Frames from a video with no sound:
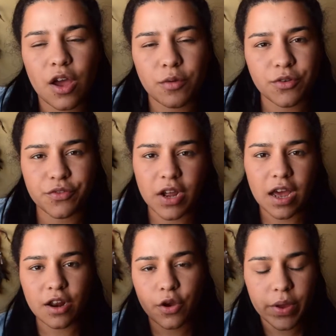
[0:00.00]
almost
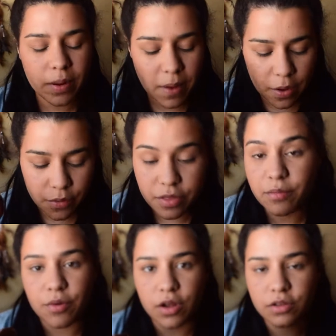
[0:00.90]
forgot. Going in back with the
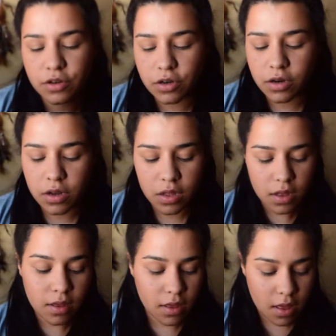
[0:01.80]
bronzer,
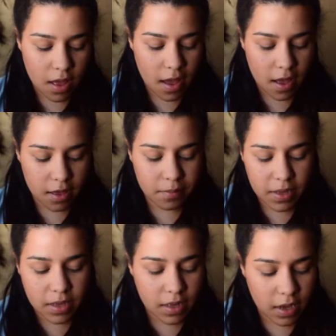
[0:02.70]
I'll
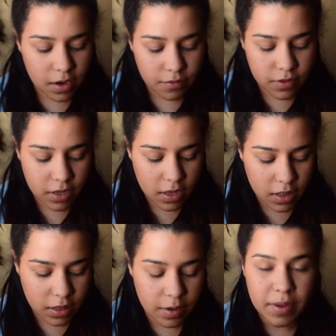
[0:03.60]
be kind of taking
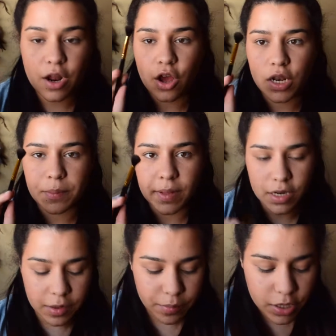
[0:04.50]
a little bit on a
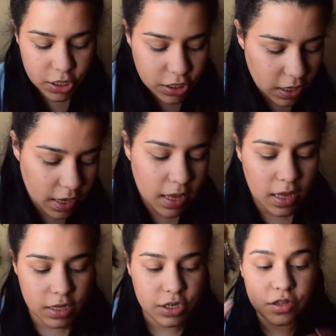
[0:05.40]
blending brush
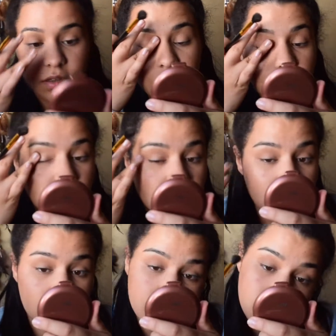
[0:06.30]
and just dusting
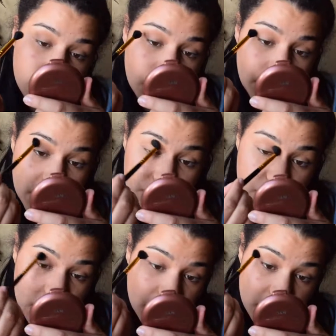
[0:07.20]
this in my
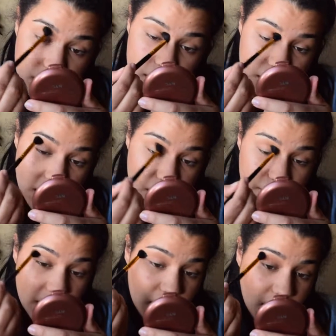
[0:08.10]
crease to kind
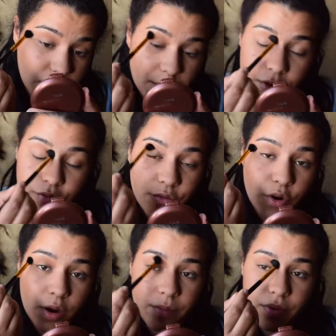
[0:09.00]
of add a little bit of
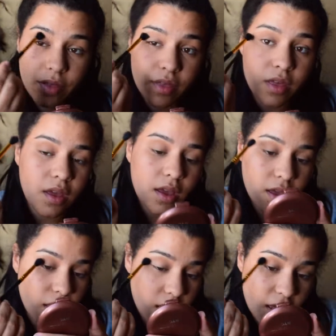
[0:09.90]
warmth
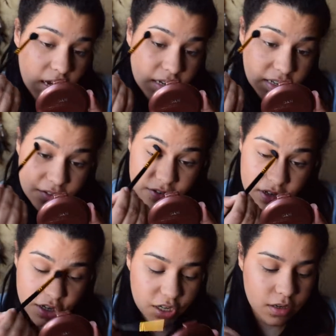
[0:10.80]
and
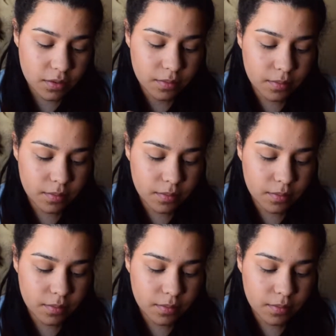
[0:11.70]
definition.